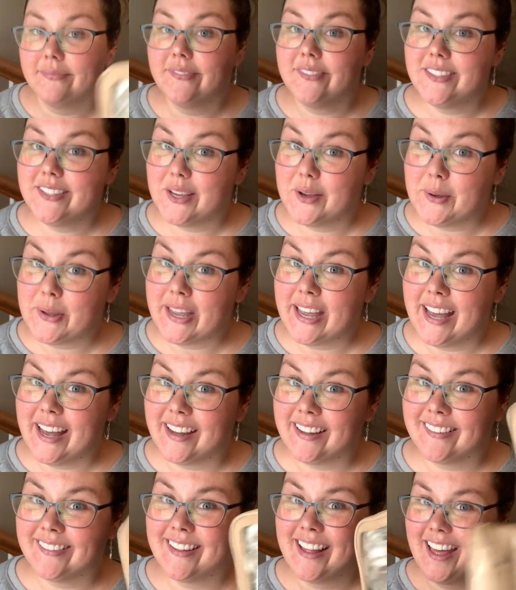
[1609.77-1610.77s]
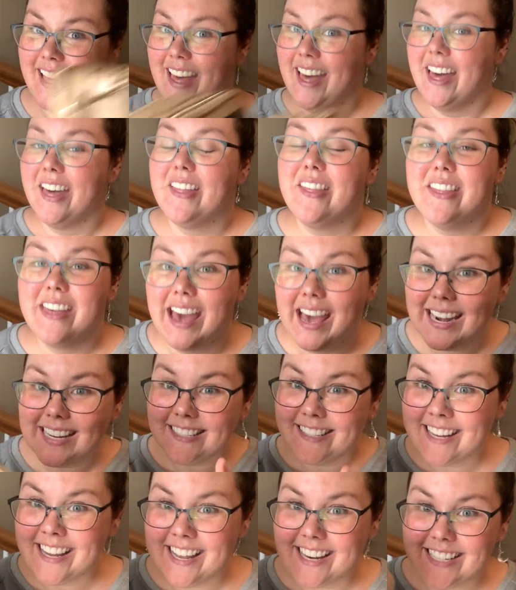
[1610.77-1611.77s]
So yeah, that
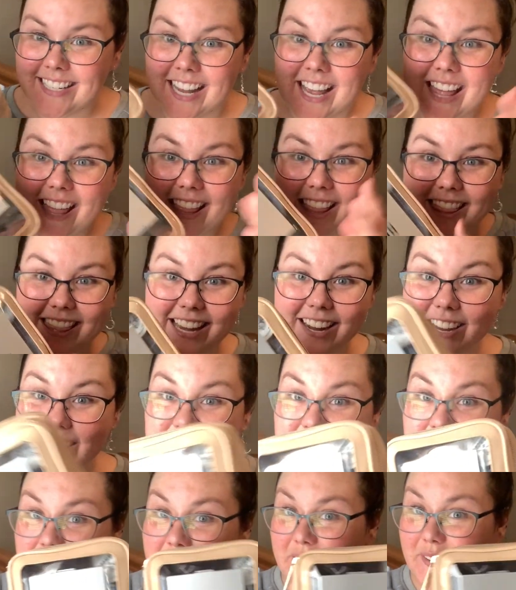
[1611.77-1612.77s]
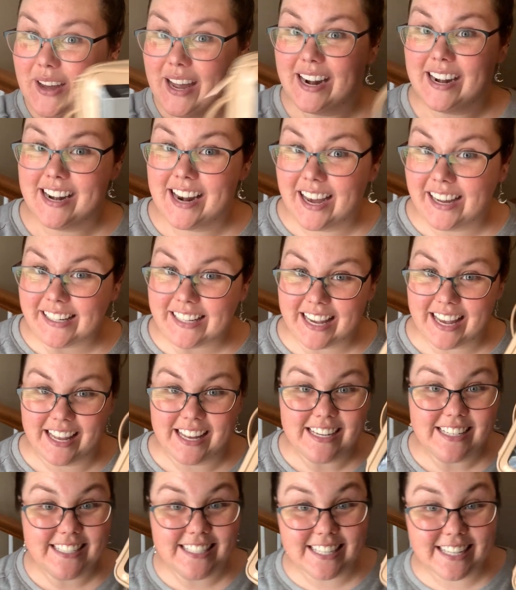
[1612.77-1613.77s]
is it. There you go. Nadia,
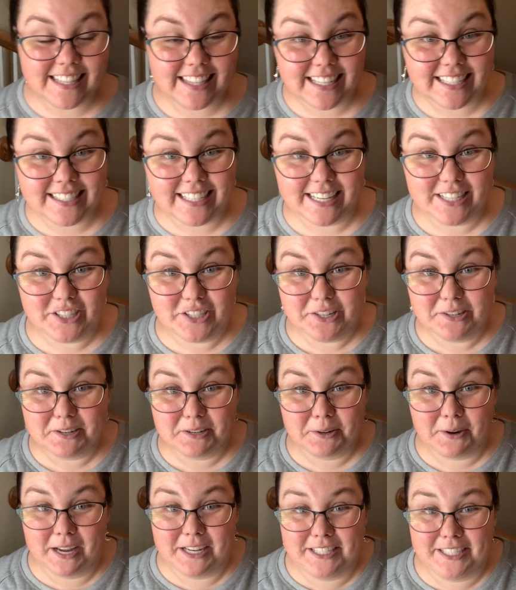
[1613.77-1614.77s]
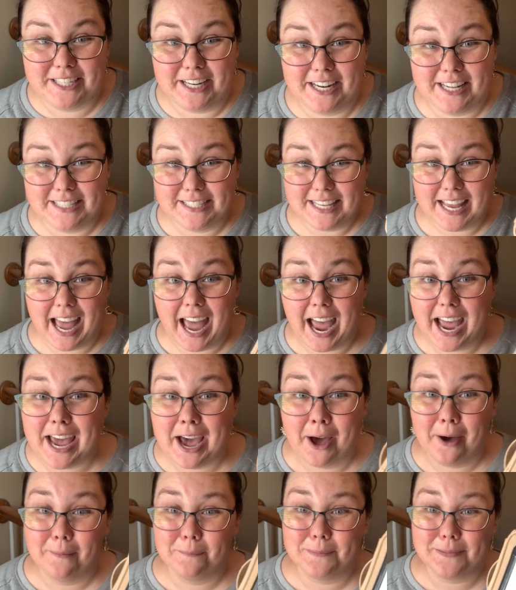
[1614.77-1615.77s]
did this answer your questions? I
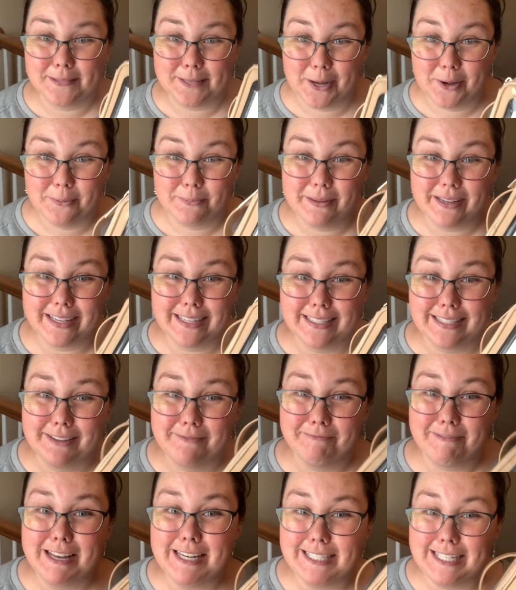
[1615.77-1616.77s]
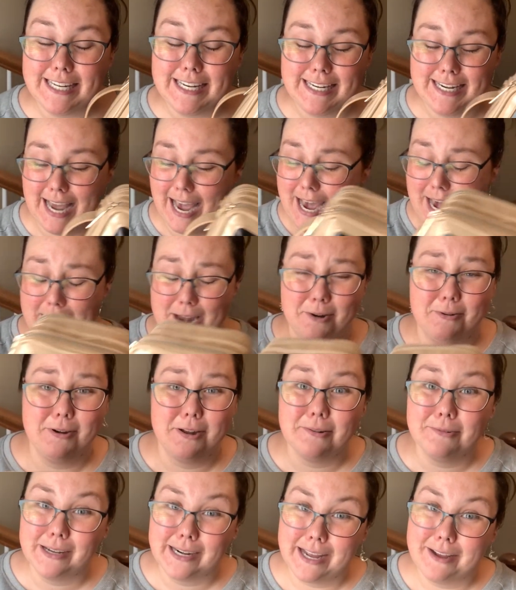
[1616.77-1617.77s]
hope so, because if it didn't, I don't
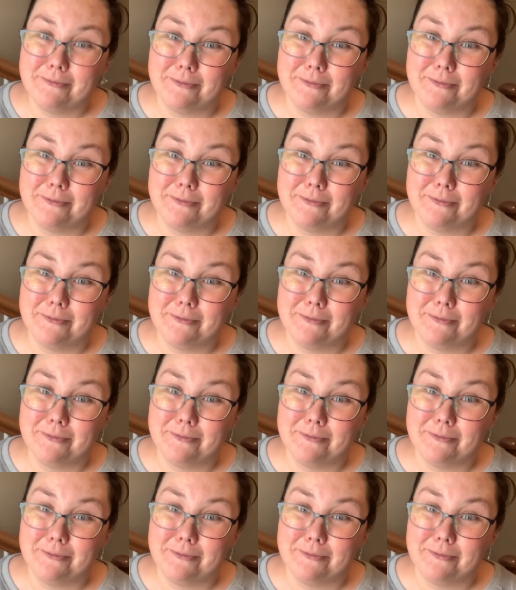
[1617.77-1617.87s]
know what I